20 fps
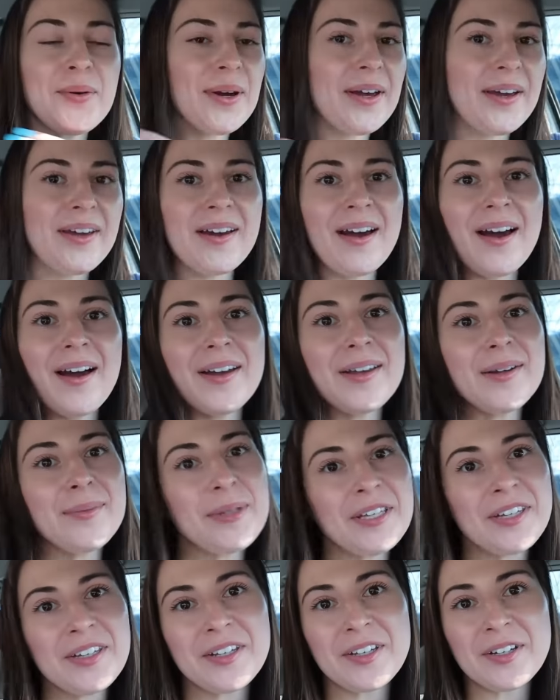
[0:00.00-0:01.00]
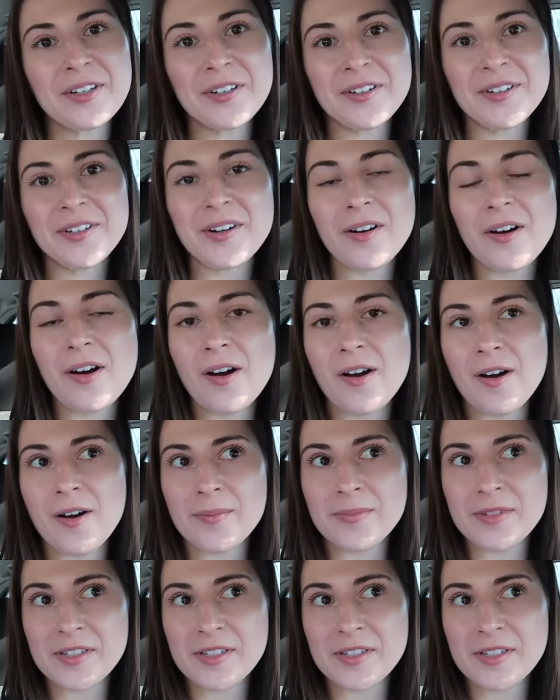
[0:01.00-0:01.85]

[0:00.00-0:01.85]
Okay, I am here. Um,